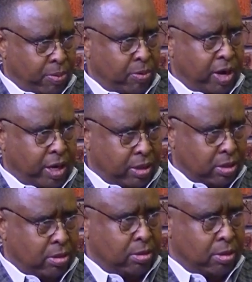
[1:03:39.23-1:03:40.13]
parade,
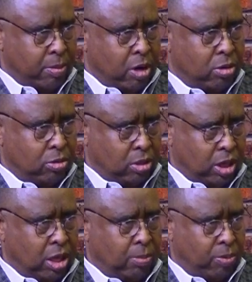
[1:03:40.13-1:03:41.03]
the Martin Luther
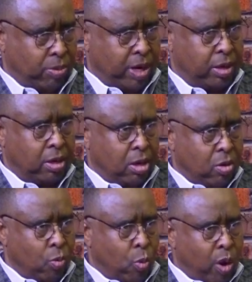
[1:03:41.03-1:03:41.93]
King parade?
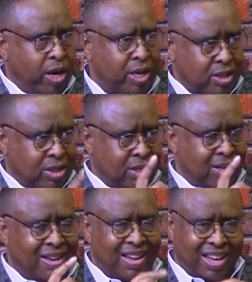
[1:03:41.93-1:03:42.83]
What is
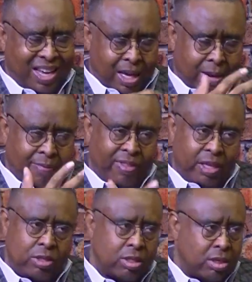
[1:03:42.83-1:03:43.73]
it?
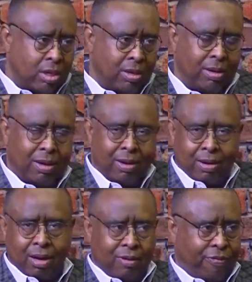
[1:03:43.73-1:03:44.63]
This is a
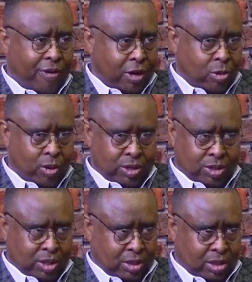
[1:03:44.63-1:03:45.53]
unfair
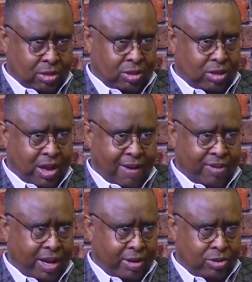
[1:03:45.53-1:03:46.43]
question because you have
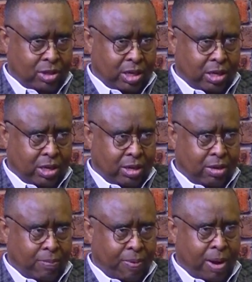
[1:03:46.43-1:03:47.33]
to answer it
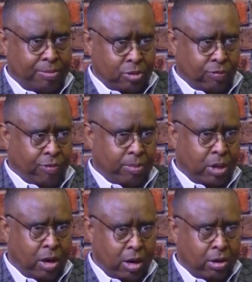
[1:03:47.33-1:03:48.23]
impromptu from the
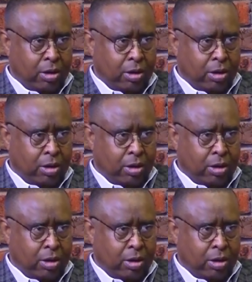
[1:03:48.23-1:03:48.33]
heart.